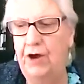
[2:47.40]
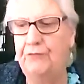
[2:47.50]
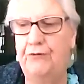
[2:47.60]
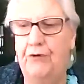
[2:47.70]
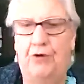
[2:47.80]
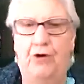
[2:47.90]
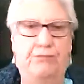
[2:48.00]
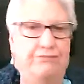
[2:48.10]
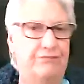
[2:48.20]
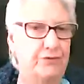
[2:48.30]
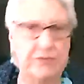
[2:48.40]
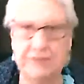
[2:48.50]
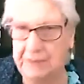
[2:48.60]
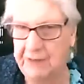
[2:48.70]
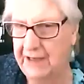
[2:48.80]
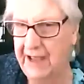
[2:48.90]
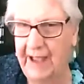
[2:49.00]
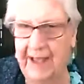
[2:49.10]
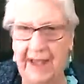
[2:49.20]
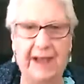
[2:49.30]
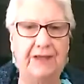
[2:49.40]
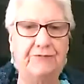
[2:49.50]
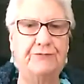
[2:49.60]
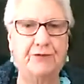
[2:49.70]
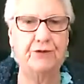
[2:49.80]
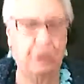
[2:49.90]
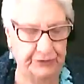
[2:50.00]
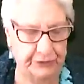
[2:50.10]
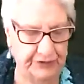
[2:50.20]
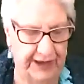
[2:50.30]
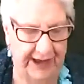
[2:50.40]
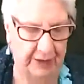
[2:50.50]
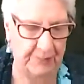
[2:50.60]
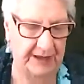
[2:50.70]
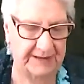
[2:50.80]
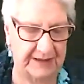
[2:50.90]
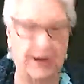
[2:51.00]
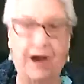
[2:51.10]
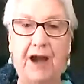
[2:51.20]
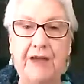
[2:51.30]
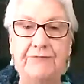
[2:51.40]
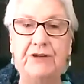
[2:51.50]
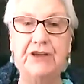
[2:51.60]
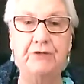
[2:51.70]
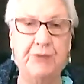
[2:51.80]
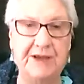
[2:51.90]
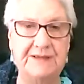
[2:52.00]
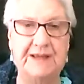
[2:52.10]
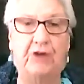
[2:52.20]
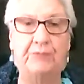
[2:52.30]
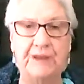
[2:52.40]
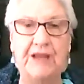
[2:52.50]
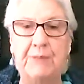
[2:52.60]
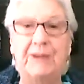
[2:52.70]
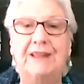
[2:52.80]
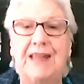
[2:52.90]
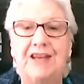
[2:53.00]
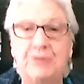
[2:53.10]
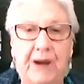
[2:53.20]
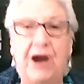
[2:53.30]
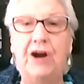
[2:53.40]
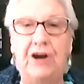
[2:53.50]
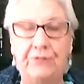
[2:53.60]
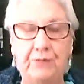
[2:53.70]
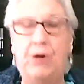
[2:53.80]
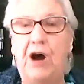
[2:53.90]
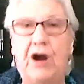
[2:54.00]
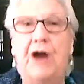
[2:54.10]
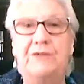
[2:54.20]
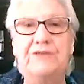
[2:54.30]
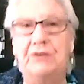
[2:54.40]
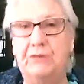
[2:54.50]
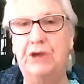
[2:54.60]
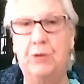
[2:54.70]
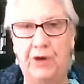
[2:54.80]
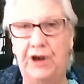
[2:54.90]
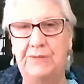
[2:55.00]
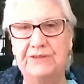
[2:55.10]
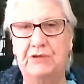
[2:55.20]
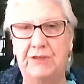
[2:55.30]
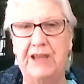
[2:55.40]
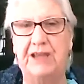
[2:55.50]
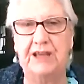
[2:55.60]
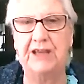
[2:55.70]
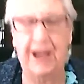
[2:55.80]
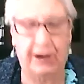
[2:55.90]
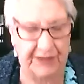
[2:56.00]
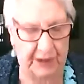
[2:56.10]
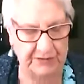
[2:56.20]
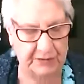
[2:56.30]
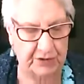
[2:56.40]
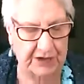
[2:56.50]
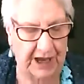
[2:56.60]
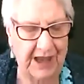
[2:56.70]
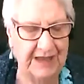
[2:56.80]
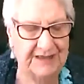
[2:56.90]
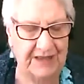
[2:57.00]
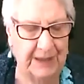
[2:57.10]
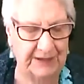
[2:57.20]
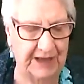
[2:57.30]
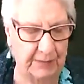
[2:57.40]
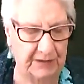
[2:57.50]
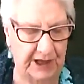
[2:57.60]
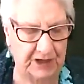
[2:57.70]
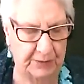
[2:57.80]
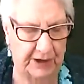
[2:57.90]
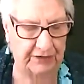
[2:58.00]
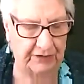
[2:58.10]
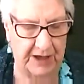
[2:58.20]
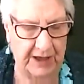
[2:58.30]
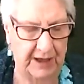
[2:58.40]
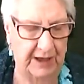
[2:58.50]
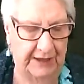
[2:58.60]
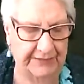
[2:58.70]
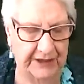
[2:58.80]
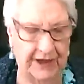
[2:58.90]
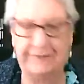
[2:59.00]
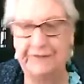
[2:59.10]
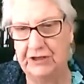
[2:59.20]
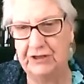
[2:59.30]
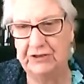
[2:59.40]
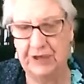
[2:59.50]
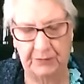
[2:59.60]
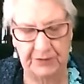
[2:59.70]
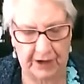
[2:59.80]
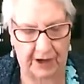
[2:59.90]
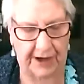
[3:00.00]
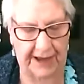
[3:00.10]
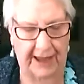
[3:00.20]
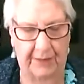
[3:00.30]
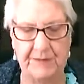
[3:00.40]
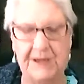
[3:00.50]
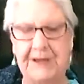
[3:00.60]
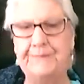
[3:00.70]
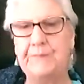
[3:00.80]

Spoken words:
for thoughts I might have had, for all sorts of elements. And I forgive myself became a large part of what I was doing and what I was creating and how that was working. So that became a large part of me. And then I finished up with I am me.